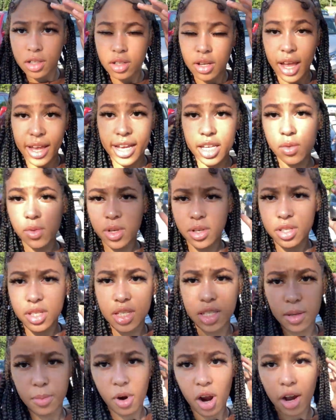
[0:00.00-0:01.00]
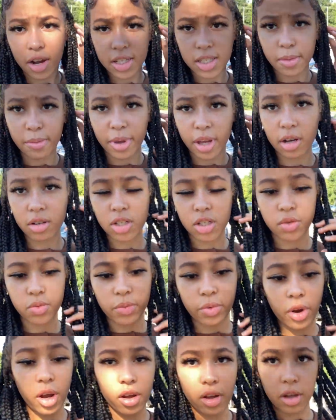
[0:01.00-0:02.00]
I guess we're gonna see tomorrow because the bell just
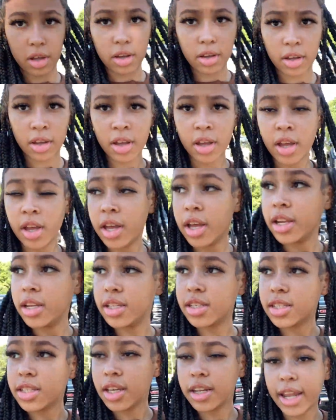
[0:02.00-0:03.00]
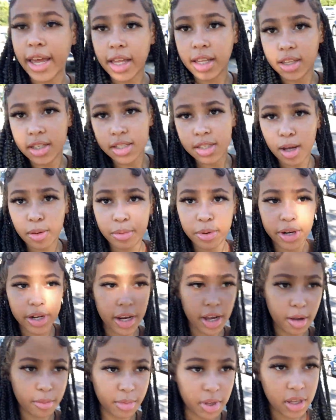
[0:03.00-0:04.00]
rung. The like looks so
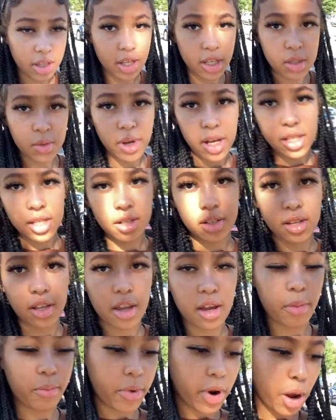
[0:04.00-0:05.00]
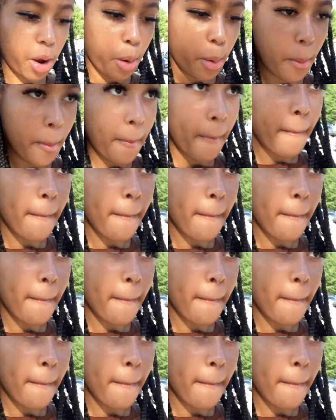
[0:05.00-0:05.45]
pretty on me. That's why I turned the camera on.